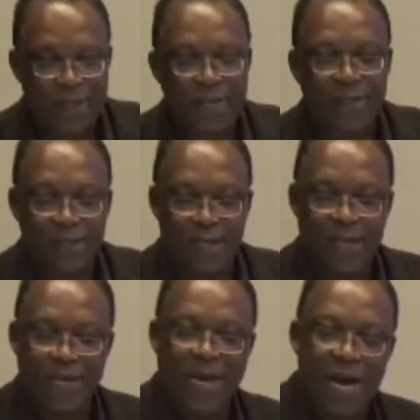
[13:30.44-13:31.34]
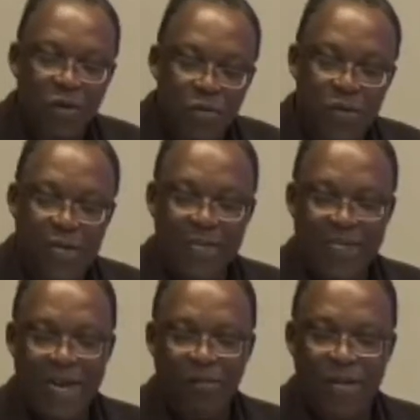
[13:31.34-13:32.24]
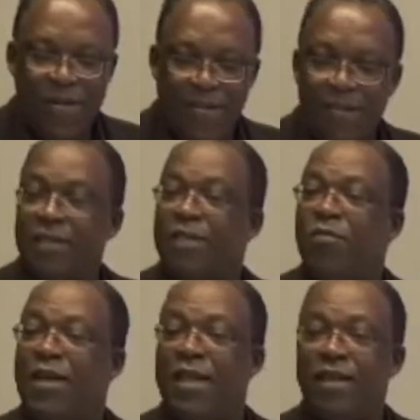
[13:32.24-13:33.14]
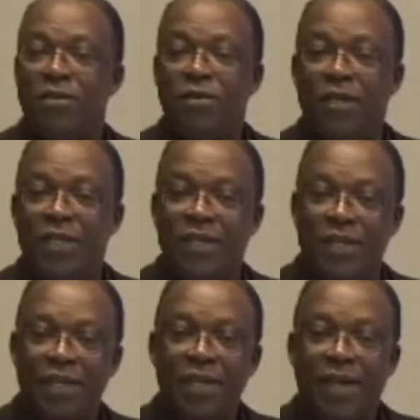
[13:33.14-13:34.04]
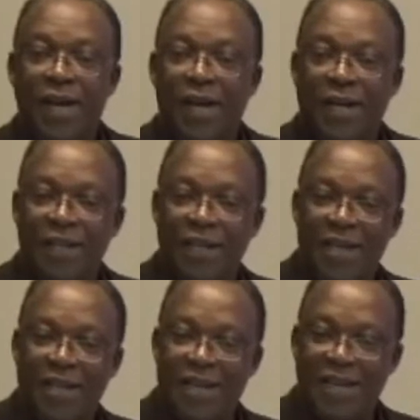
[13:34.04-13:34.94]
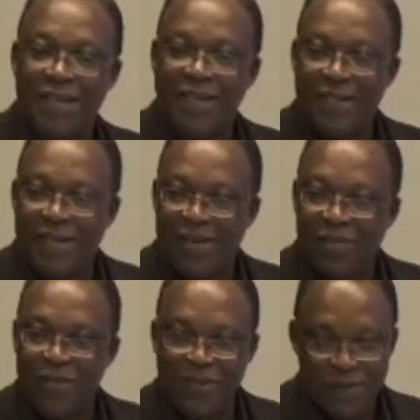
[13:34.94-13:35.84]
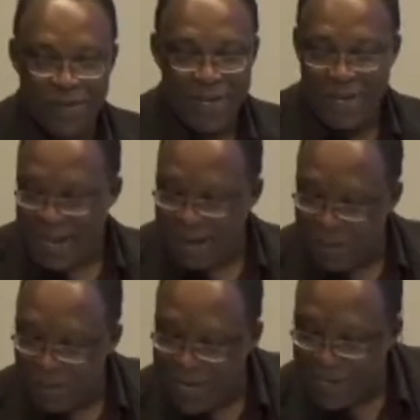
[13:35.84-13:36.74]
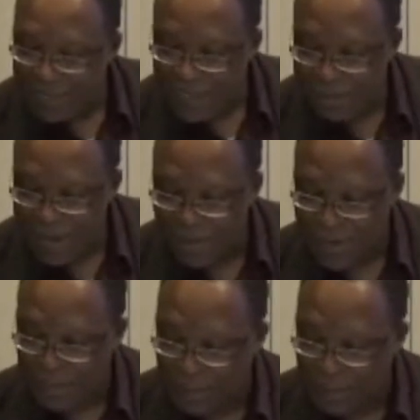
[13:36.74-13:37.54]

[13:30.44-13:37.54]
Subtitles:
that's the Gahu timeline. That's the one that you all did the other night. So maybe I can skip that one